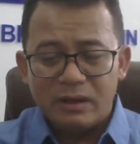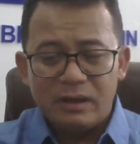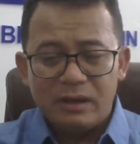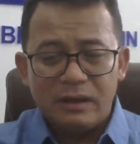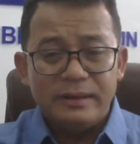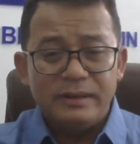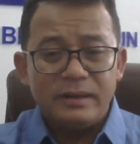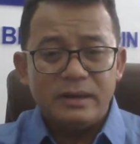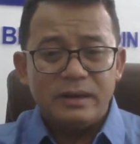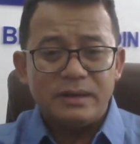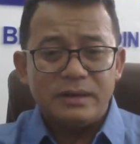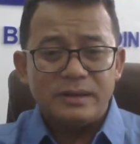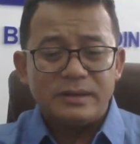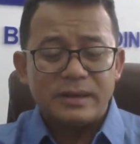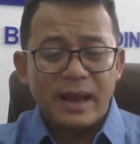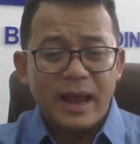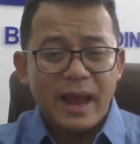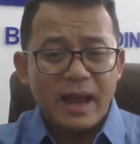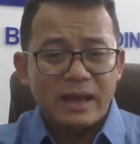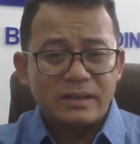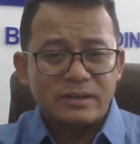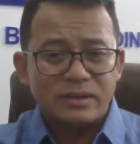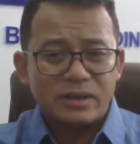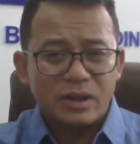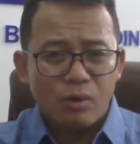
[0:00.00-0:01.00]
leaders
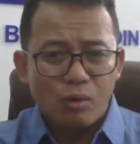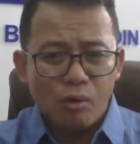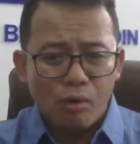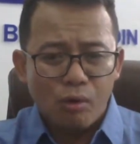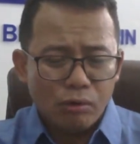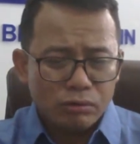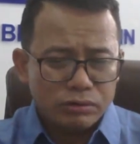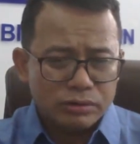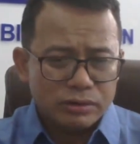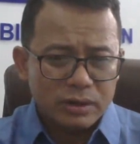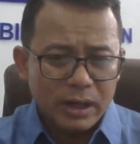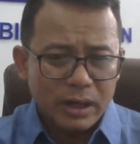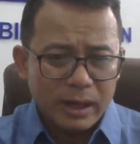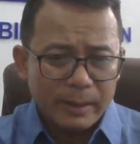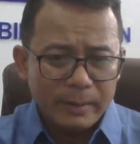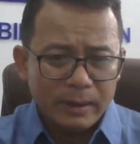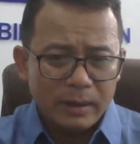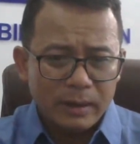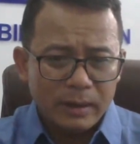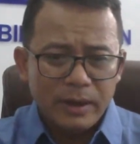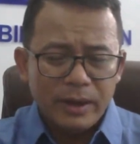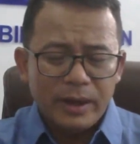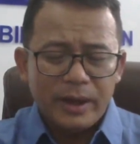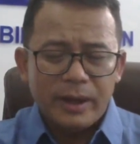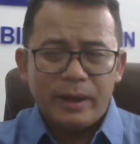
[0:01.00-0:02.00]
as a host
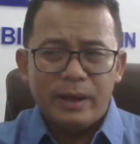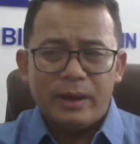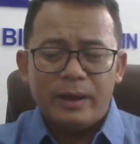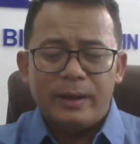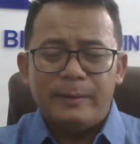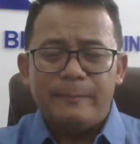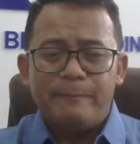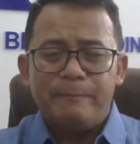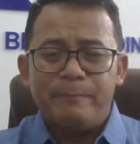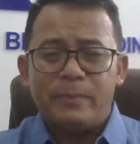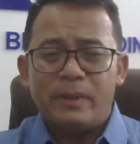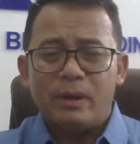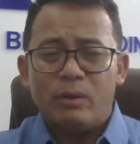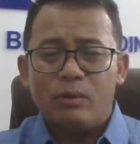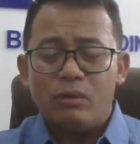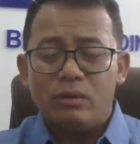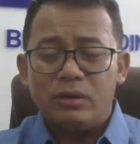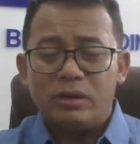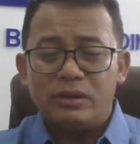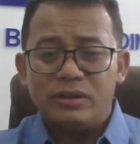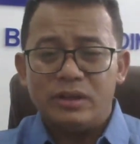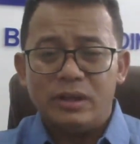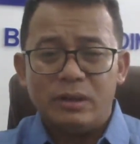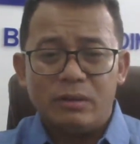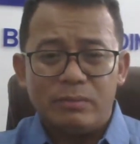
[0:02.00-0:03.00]
level. All
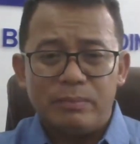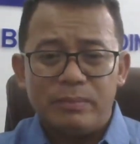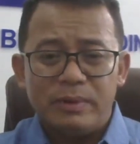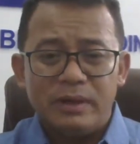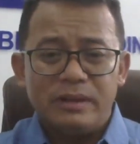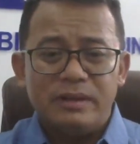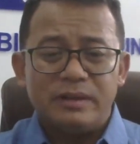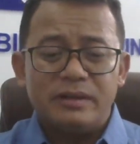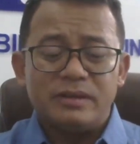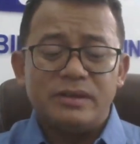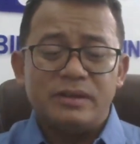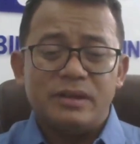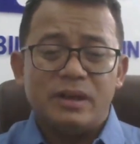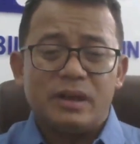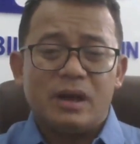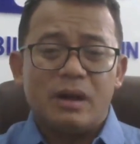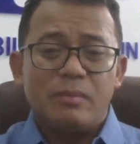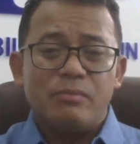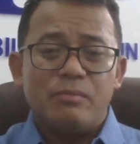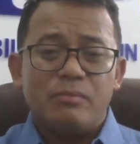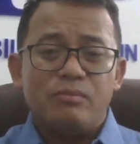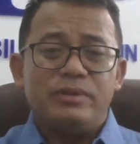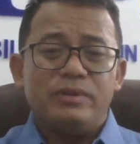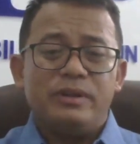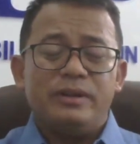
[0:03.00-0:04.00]
the top leaders in the
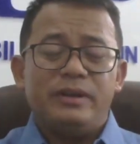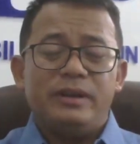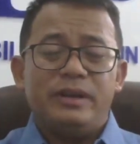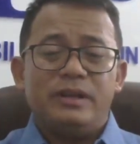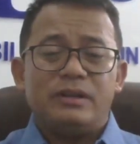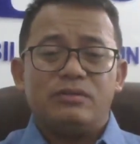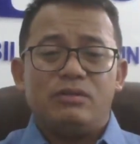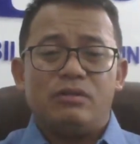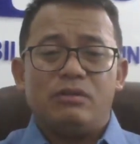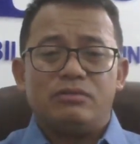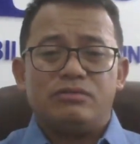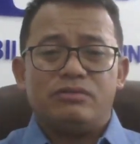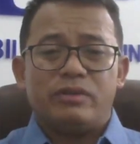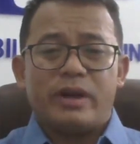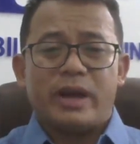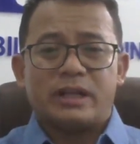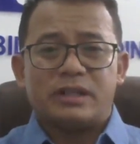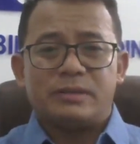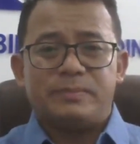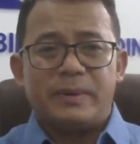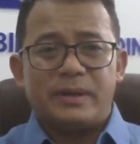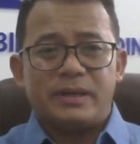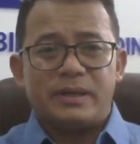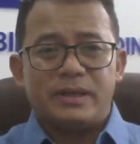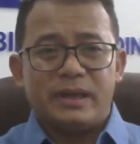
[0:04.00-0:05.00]
community is also
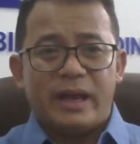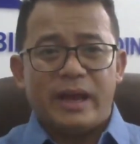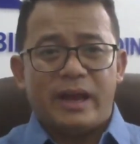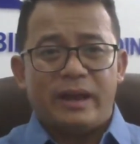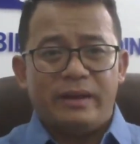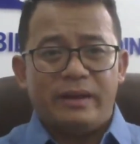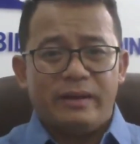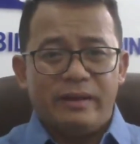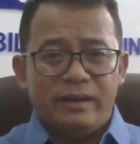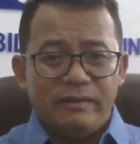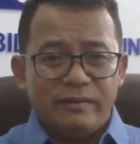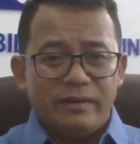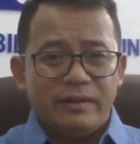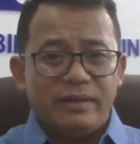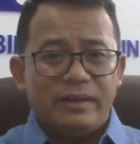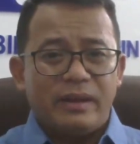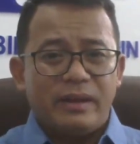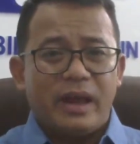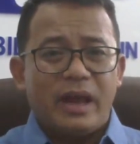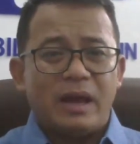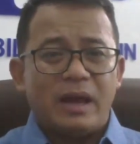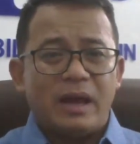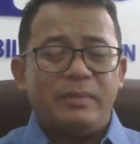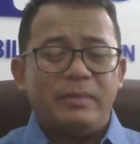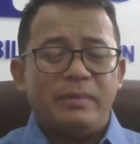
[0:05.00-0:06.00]
expecting, and even the
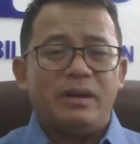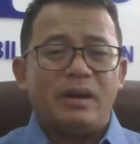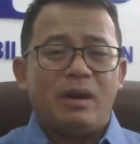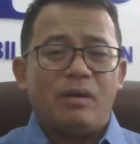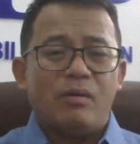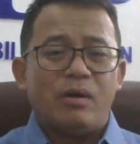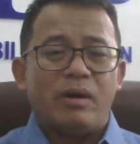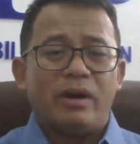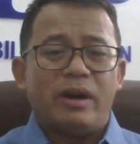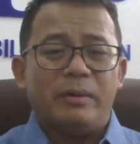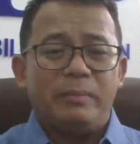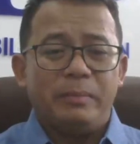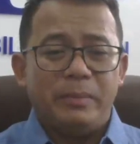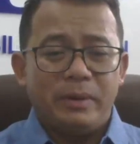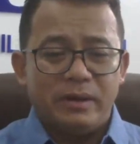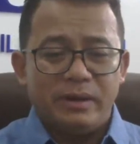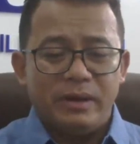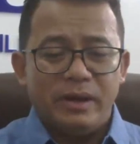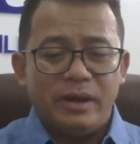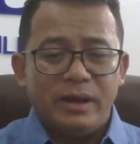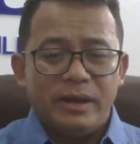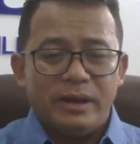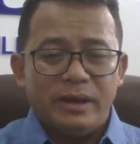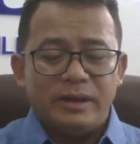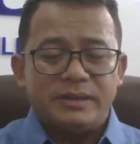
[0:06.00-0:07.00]
admin, our admin
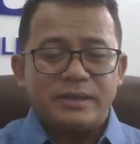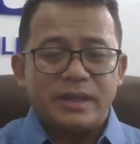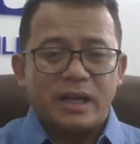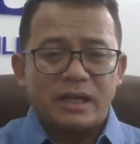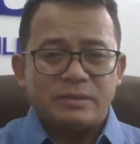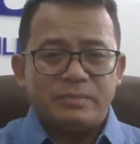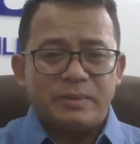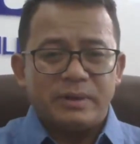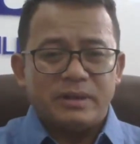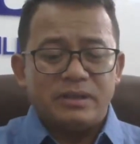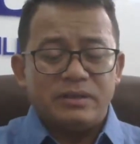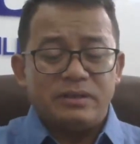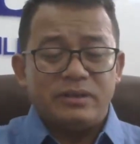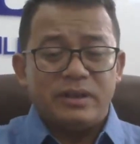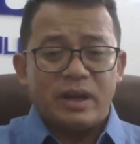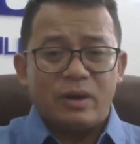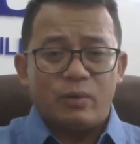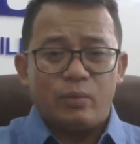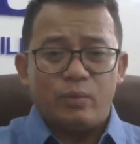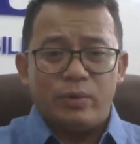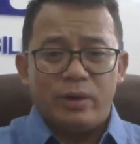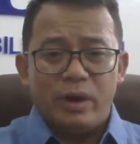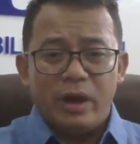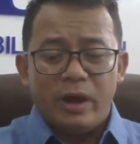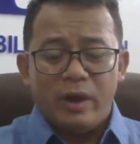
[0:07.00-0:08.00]
is expecting that
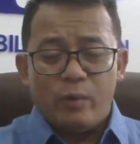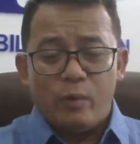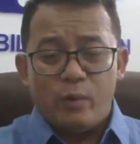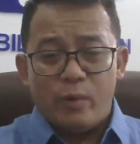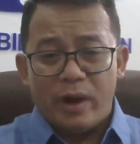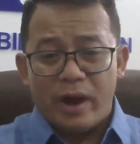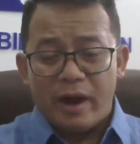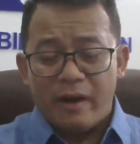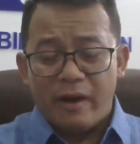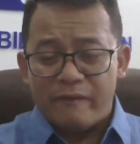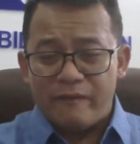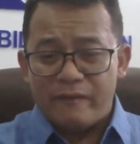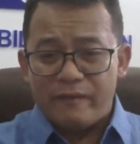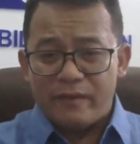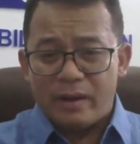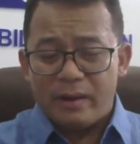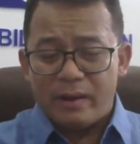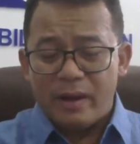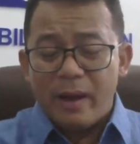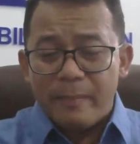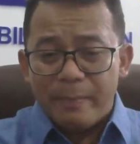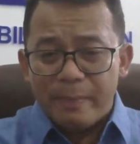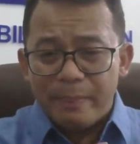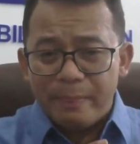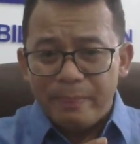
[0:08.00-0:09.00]
we have the
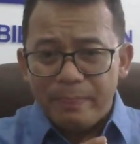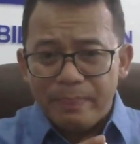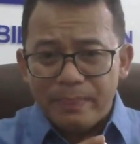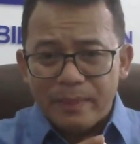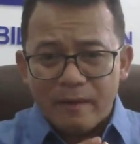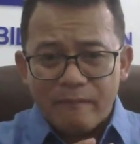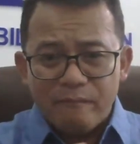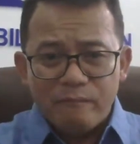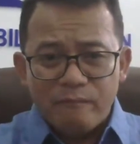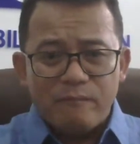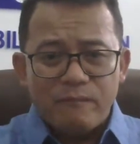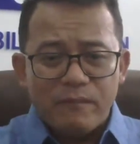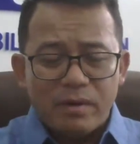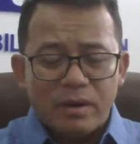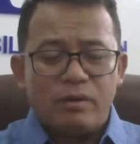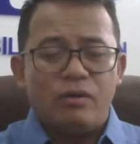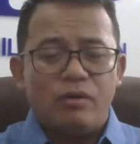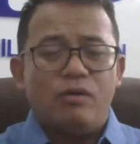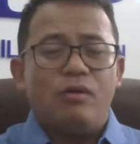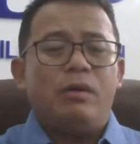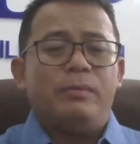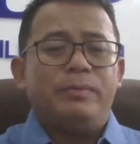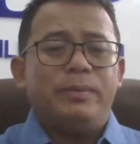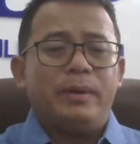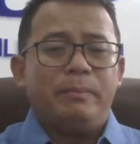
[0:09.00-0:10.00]

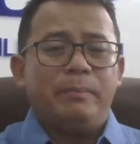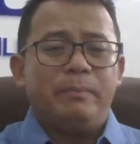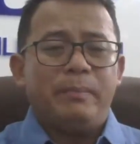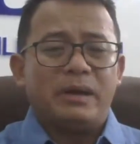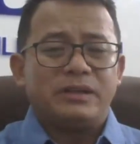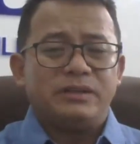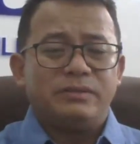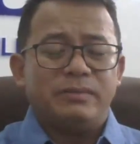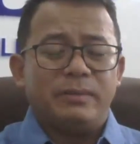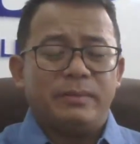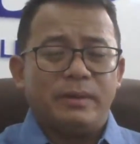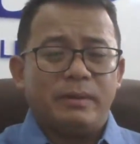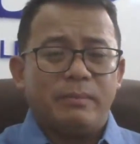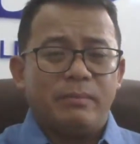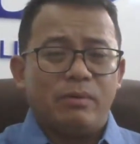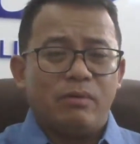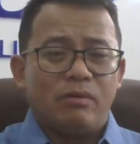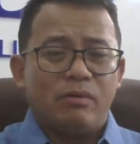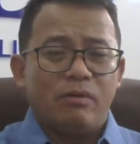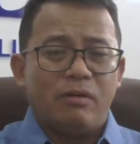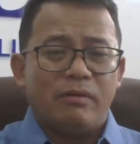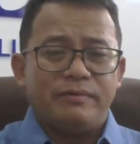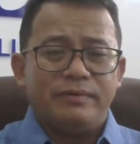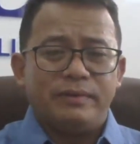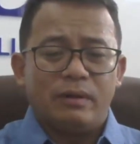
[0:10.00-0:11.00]
maximum number
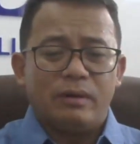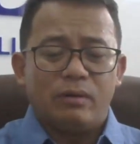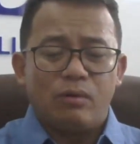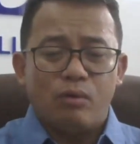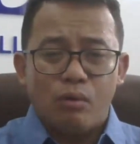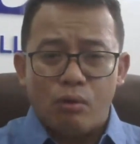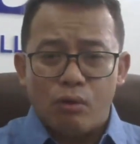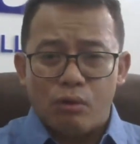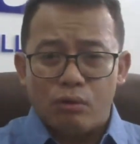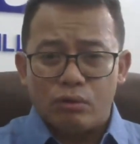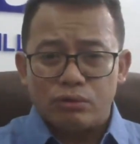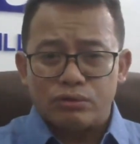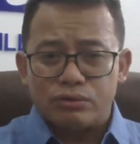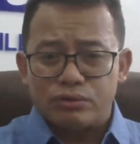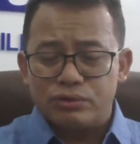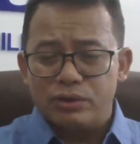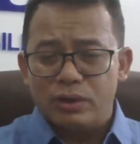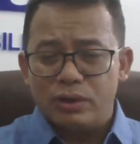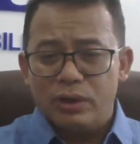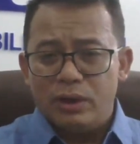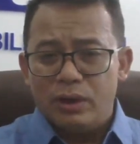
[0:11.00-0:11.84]
of the hosts,